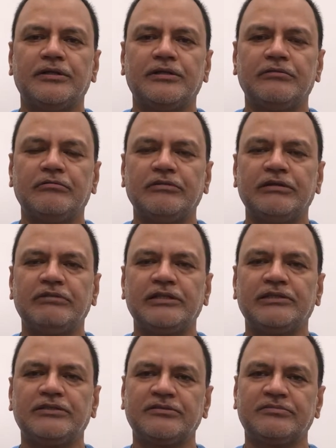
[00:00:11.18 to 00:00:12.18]
We will
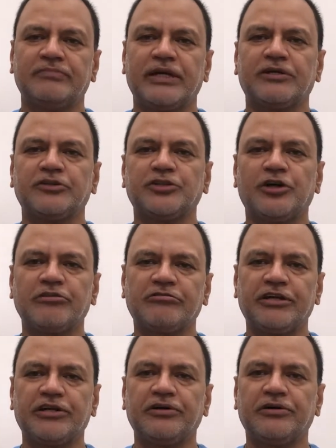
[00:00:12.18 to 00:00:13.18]
just make a short
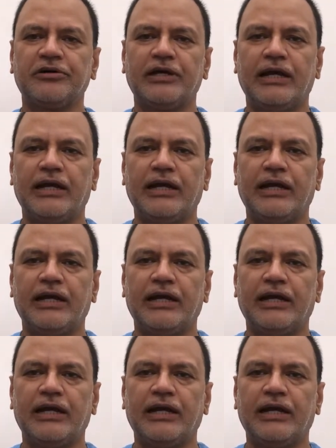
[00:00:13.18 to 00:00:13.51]
video